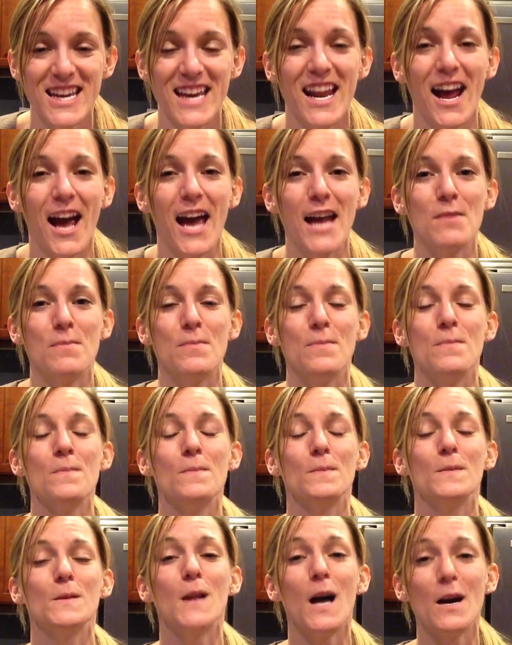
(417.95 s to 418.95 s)
And I'd
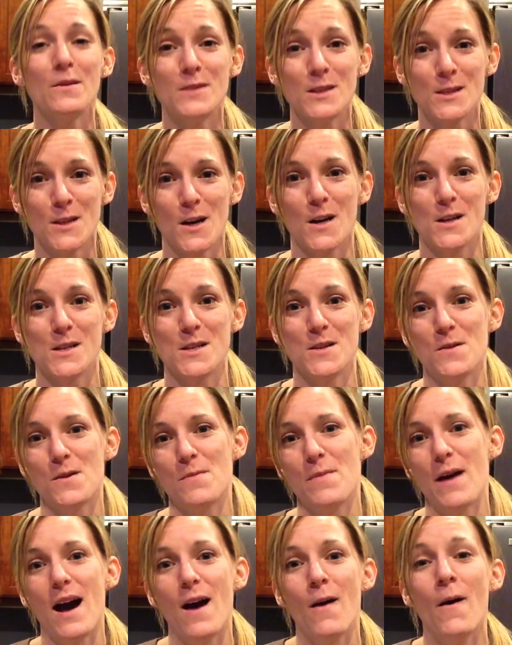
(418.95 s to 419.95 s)
love to talk to you
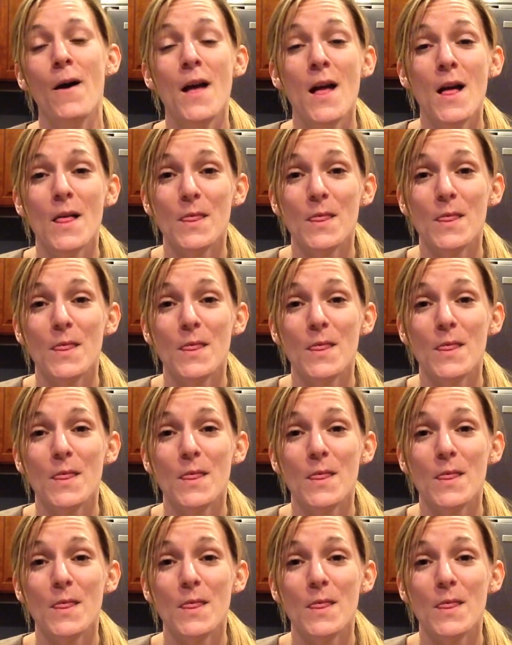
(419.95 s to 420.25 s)
about